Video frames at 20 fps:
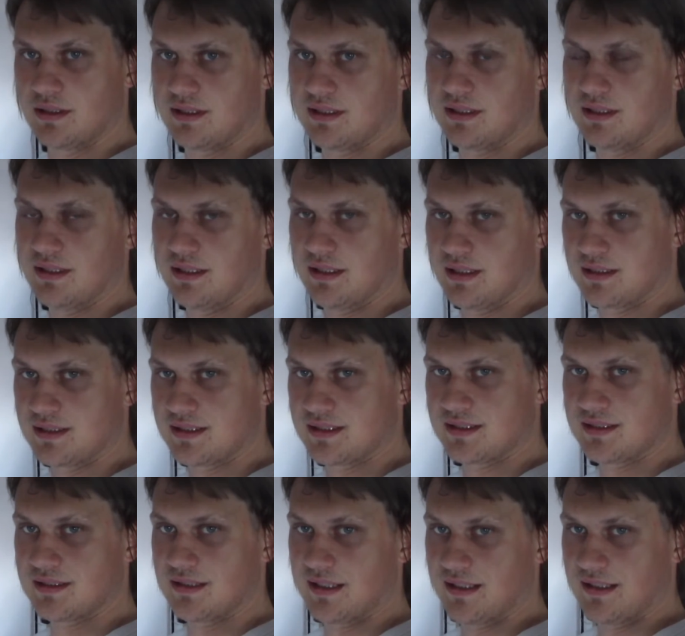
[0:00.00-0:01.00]

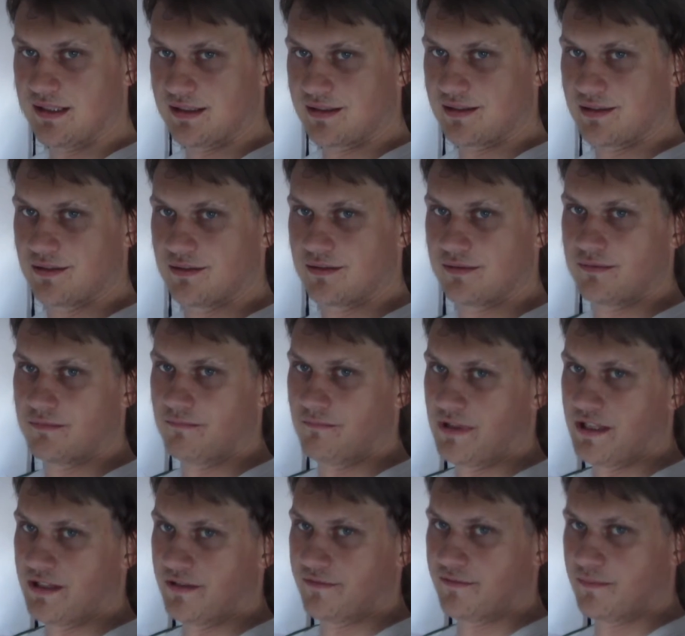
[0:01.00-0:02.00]
That's like one
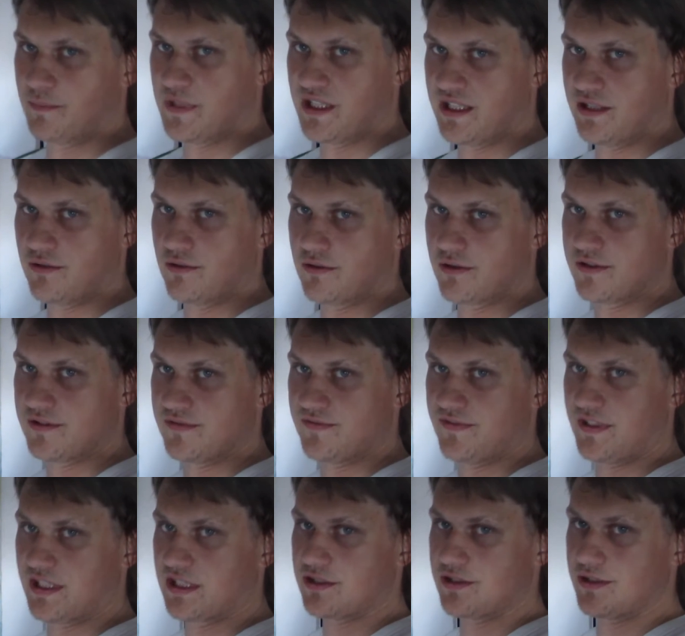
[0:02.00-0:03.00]
of my horse
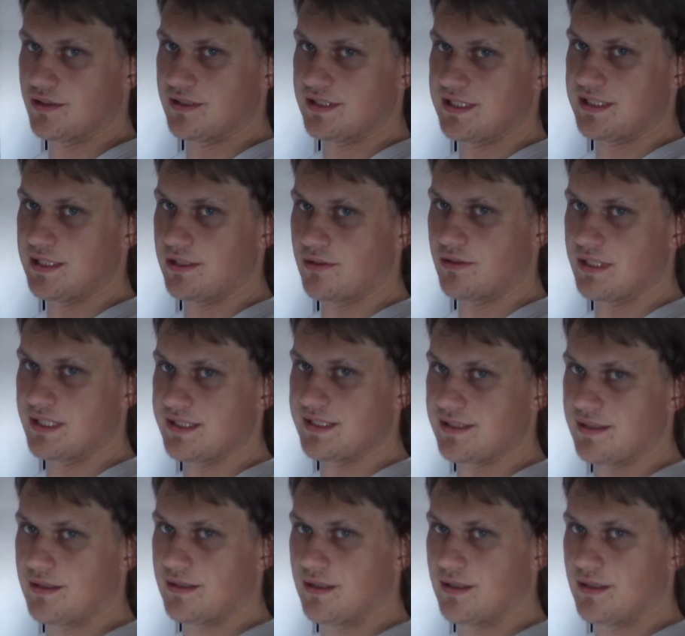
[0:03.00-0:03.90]
fiction series.